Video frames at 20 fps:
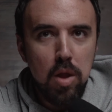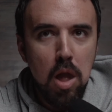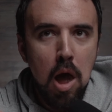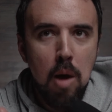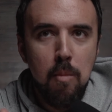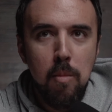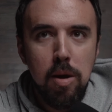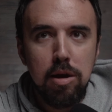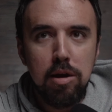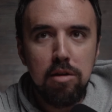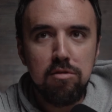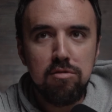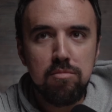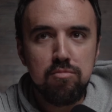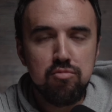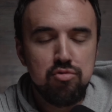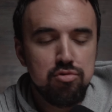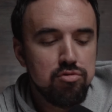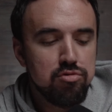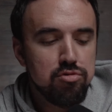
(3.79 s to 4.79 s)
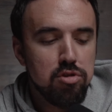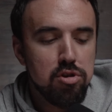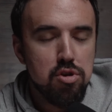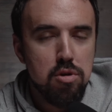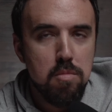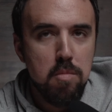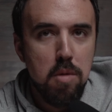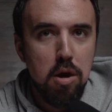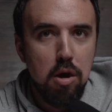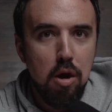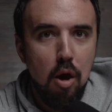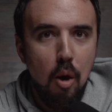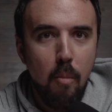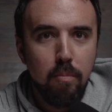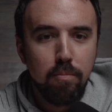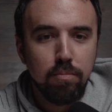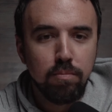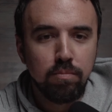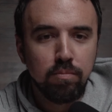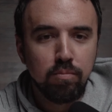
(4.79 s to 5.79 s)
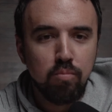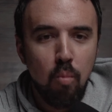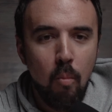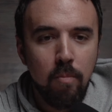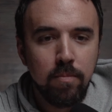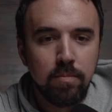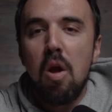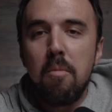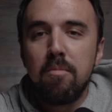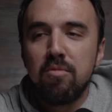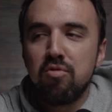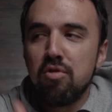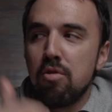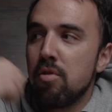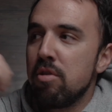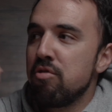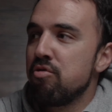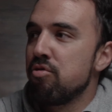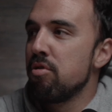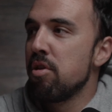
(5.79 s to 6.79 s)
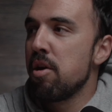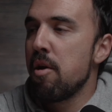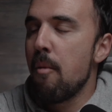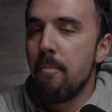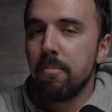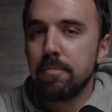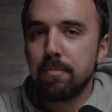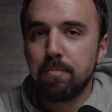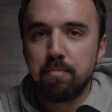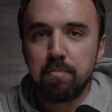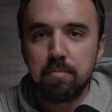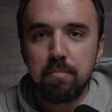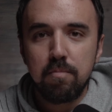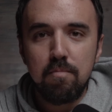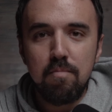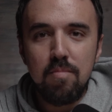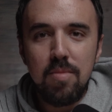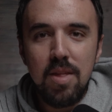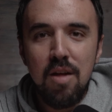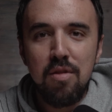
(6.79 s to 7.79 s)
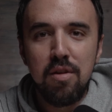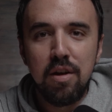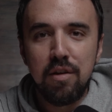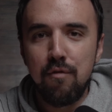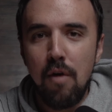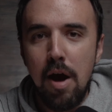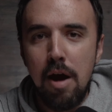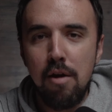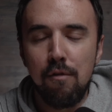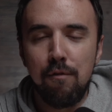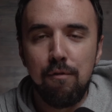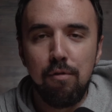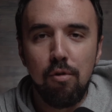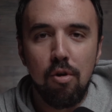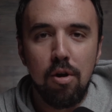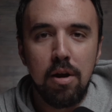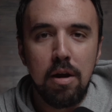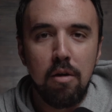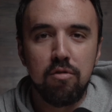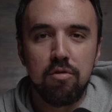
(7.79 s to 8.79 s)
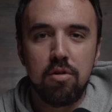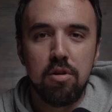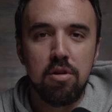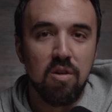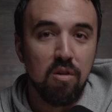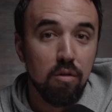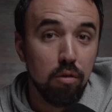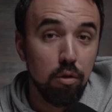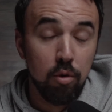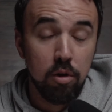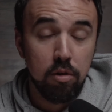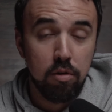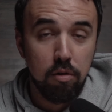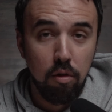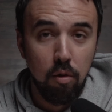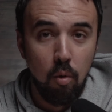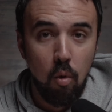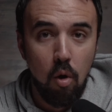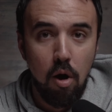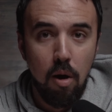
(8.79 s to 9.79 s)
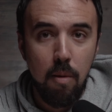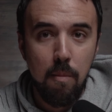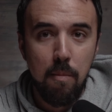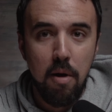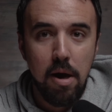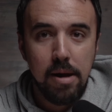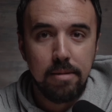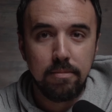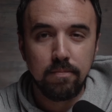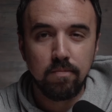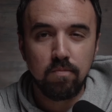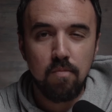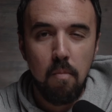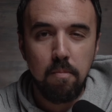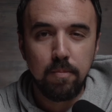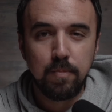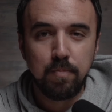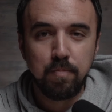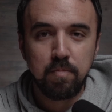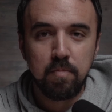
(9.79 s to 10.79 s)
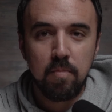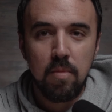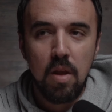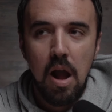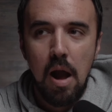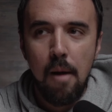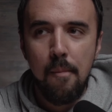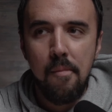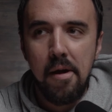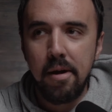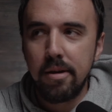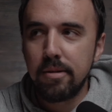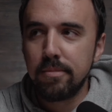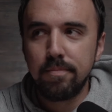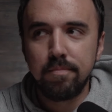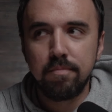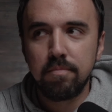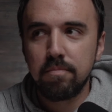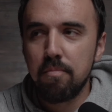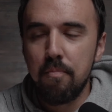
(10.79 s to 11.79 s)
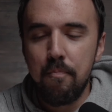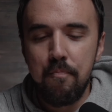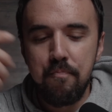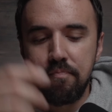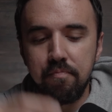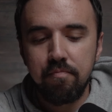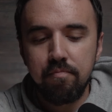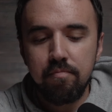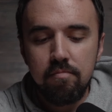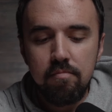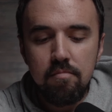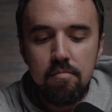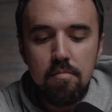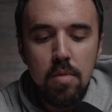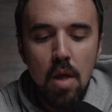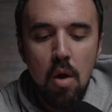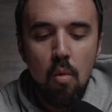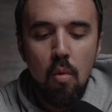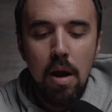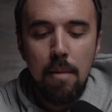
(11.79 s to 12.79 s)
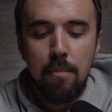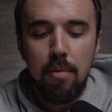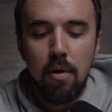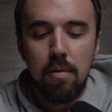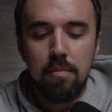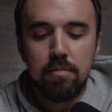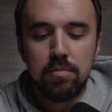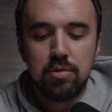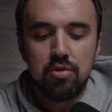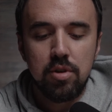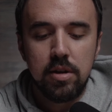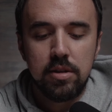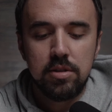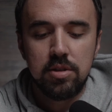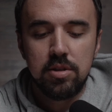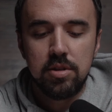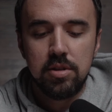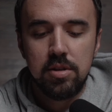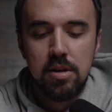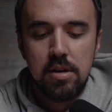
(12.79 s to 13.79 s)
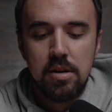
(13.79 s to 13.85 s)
I might get some juice on your mic. So originally, this vinyl flooring, I was going to glue it to the wall, but I'm like, why put stress